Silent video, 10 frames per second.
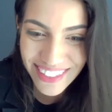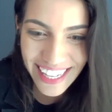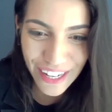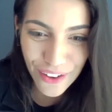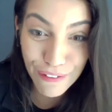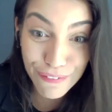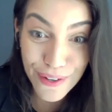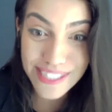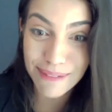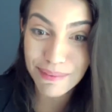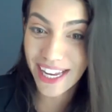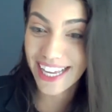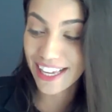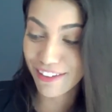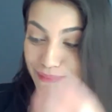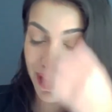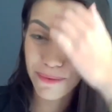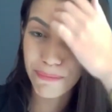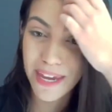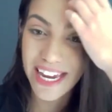And of course, I'm gonna give my
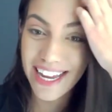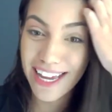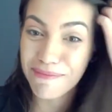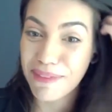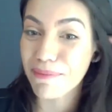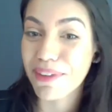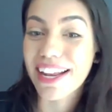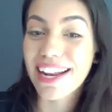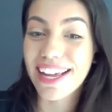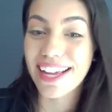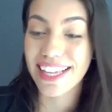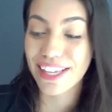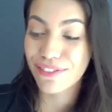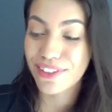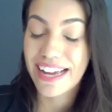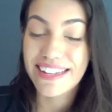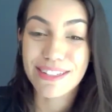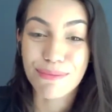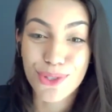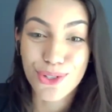opinion. I'm gonna give you guys
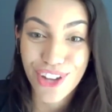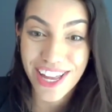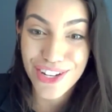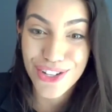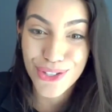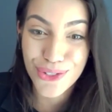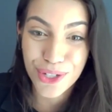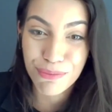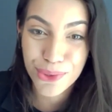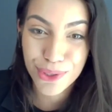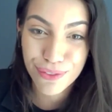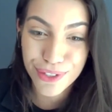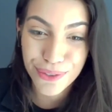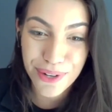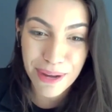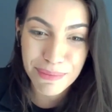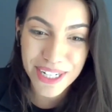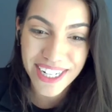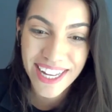some strategies to improve your grammar.